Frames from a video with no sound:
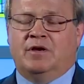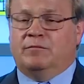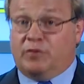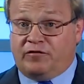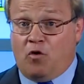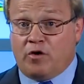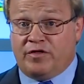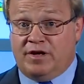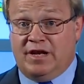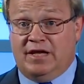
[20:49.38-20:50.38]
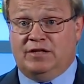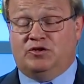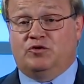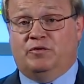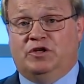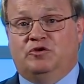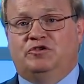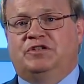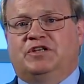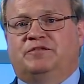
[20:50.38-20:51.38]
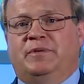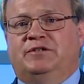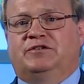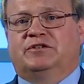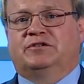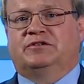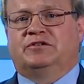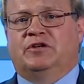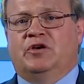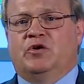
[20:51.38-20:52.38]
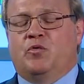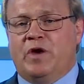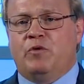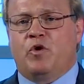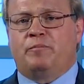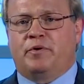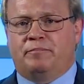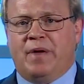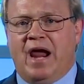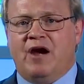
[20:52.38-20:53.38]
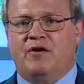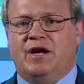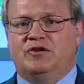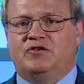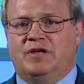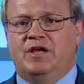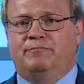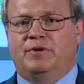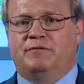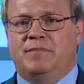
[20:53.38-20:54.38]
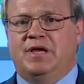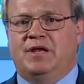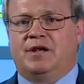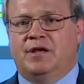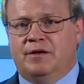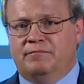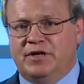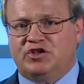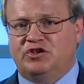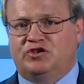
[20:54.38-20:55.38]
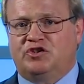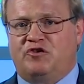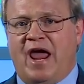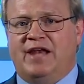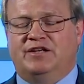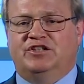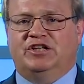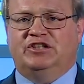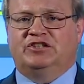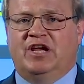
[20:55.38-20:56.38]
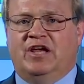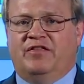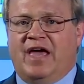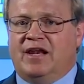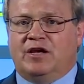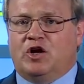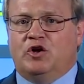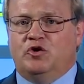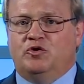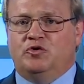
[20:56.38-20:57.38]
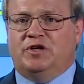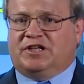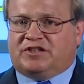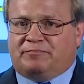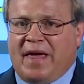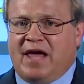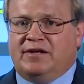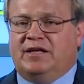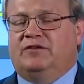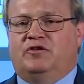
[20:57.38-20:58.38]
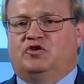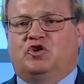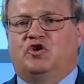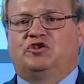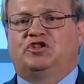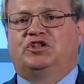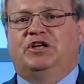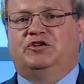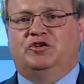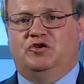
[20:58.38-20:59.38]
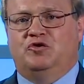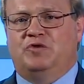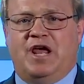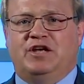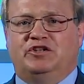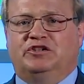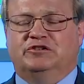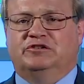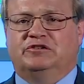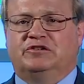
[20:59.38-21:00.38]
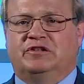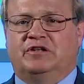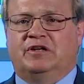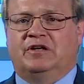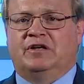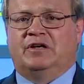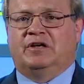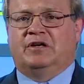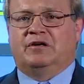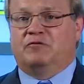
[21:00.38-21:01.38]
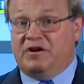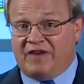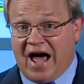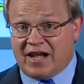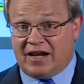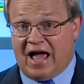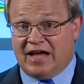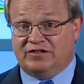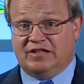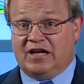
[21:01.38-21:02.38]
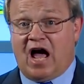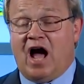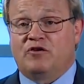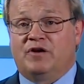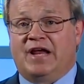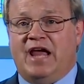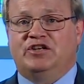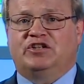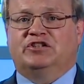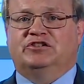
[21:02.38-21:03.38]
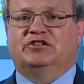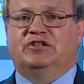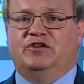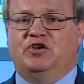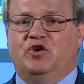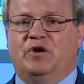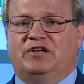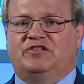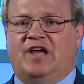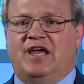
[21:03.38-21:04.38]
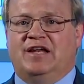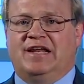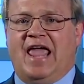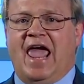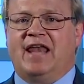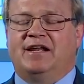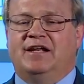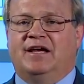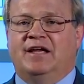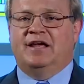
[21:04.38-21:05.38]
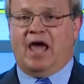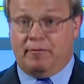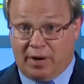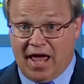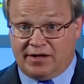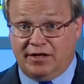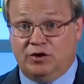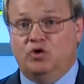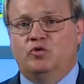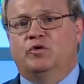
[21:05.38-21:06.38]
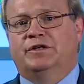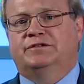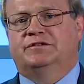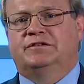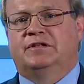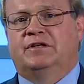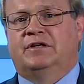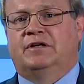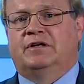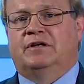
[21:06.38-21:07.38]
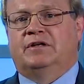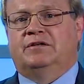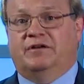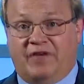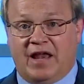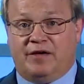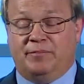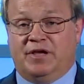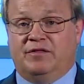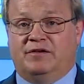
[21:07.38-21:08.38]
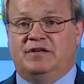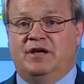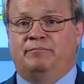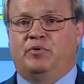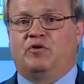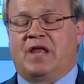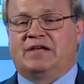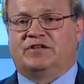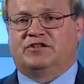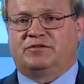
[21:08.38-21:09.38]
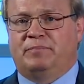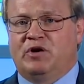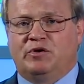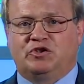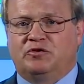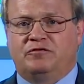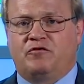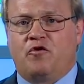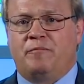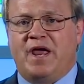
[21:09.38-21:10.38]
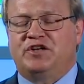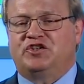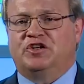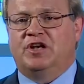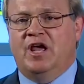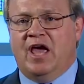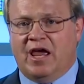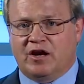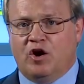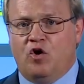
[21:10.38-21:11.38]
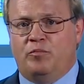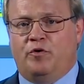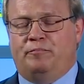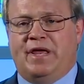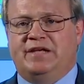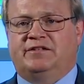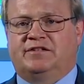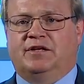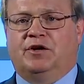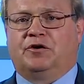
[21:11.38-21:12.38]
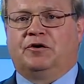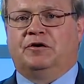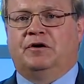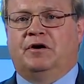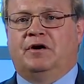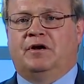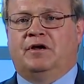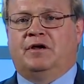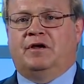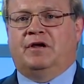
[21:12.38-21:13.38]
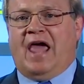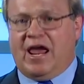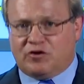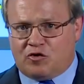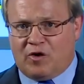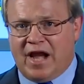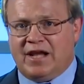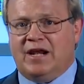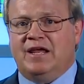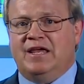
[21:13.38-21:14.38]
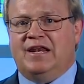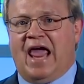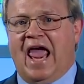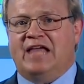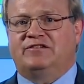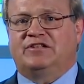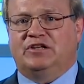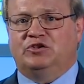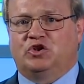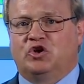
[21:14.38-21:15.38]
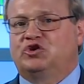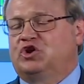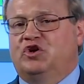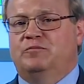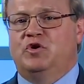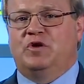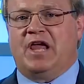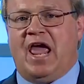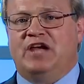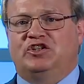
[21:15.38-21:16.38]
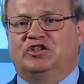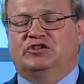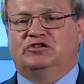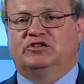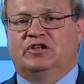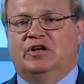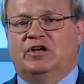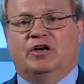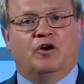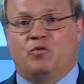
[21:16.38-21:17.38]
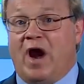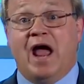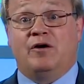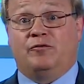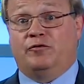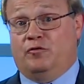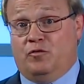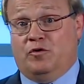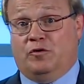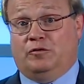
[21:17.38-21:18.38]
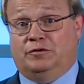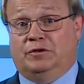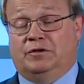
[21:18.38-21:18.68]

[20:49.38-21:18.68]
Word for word: Before the need to reduce expenses, we were preparing to implement mission strategies that include expanding the church into new nations, revitalizing congregations in the USA and Canada and planting new ones, developing the temple as a spiritual formation and global peace center, and greatly enhancing church communications around the world